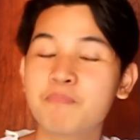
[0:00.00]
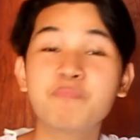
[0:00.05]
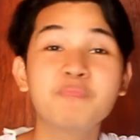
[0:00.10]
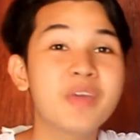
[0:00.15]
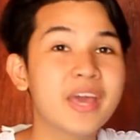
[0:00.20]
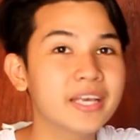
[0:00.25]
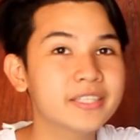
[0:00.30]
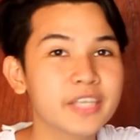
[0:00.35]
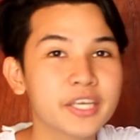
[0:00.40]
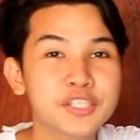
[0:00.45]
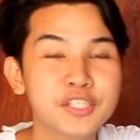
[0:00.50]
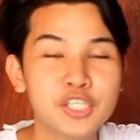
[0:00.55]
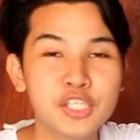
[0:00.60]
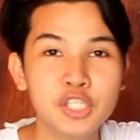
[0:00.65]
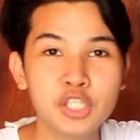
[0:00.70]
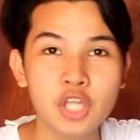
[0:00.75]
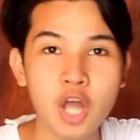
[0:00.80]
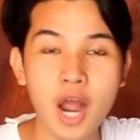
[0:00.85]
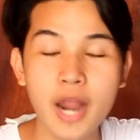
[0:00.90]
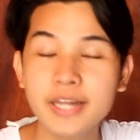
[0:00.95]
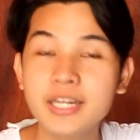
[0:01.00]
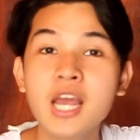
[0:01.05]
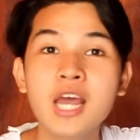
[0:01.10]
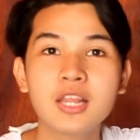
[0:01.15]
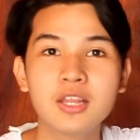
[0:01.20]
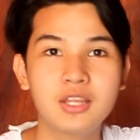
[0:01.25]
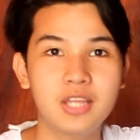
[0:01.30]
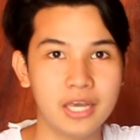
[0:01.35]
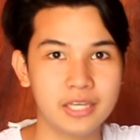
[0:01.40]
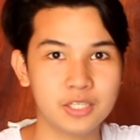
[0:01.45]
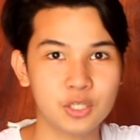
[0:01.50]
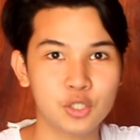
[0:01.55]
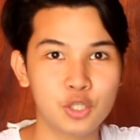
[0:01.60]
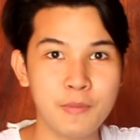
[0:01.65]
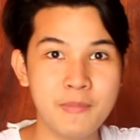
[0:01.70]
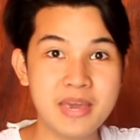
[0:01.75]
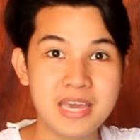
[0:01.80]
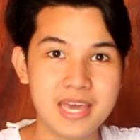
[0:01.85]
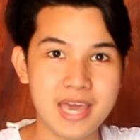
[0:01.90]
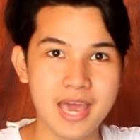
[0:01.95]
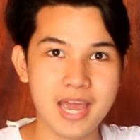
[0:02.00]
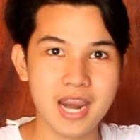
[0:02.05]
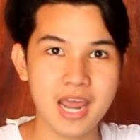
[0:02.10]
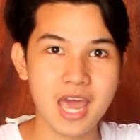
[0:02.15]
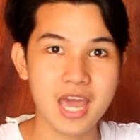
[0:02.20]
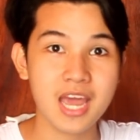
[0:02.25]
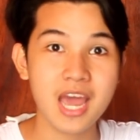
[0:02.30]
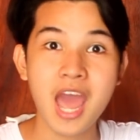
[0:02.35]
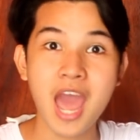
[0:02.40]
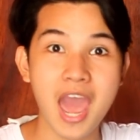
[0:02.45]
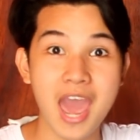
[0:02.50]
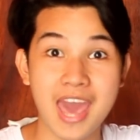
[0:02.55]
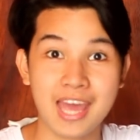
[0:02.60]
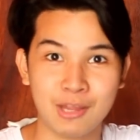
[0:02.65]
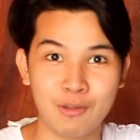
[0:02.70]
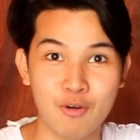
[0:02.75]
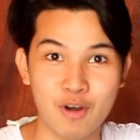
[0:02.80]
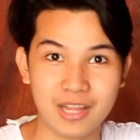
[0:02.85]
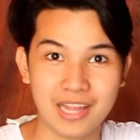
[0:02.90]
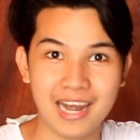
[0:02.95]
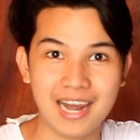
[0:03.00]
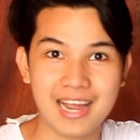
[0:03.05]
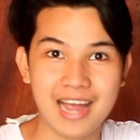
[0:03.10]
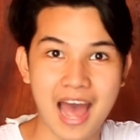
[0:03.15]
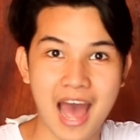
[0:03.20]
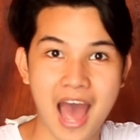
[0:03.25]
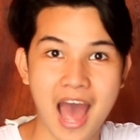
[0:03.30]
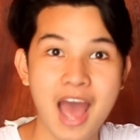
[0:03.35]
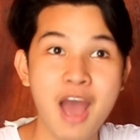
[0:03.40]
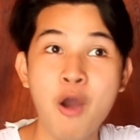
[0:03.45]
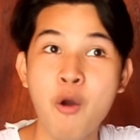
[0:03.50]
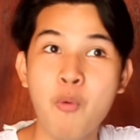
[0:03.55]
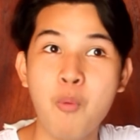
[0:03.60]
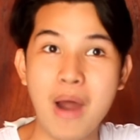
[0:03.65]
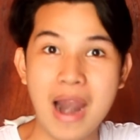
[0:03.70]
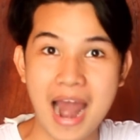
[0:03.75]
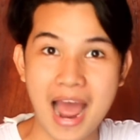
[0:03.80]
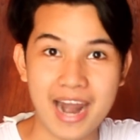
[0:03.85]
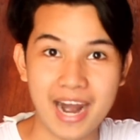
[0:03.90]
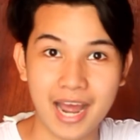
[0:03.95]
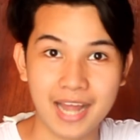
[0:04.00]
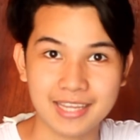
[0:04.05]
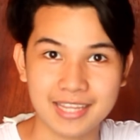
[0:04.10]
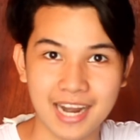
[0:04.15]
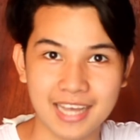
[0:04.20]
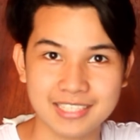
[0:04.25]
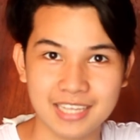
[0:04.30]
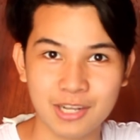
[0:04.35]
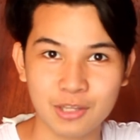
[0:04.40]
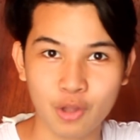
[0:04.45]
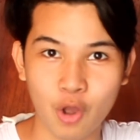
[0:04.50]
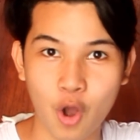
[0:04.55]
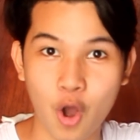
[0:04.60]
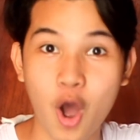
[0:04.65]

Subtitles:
This is the start. This is the beginning. Ito na talaga. Wala na atrasan to.